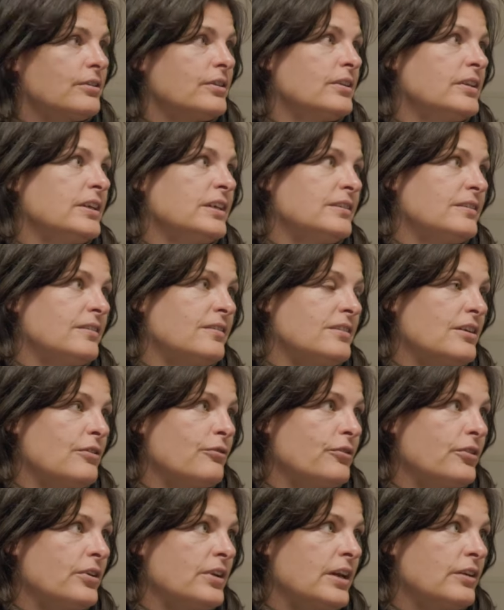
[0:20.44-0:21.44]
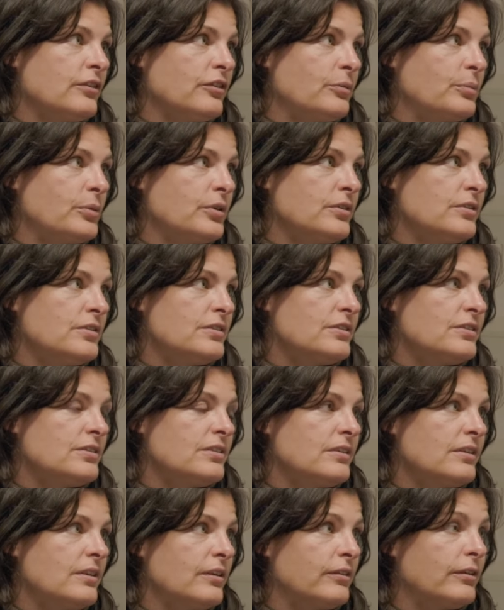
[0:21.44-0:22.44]
on the latest DEFRA announcement.
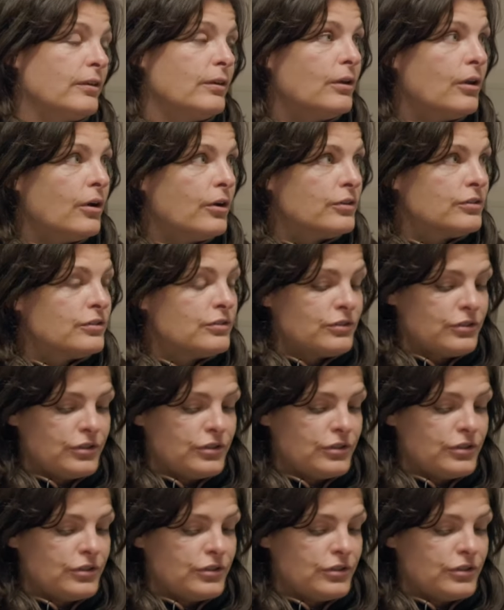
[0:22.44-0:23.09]
There's a lot